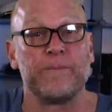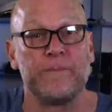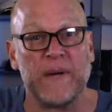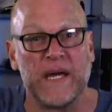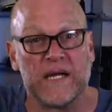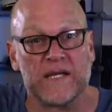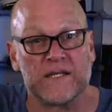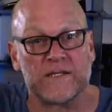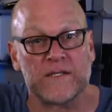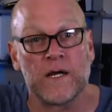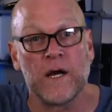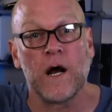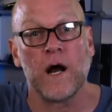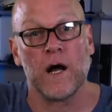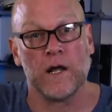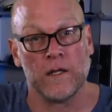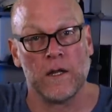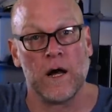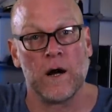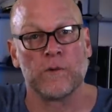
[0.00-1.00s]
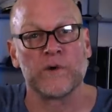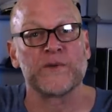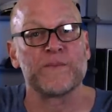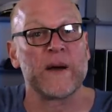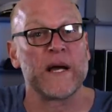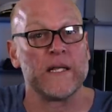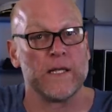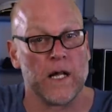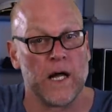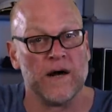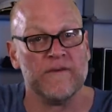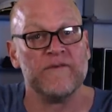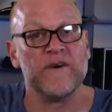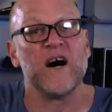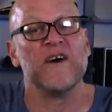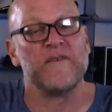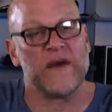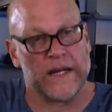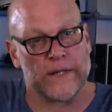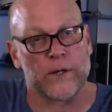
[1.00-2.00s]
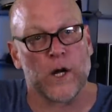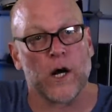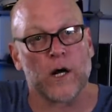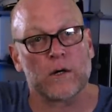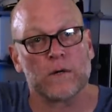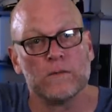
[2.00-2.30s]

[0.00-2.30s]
abyss, along with my love of eggnog.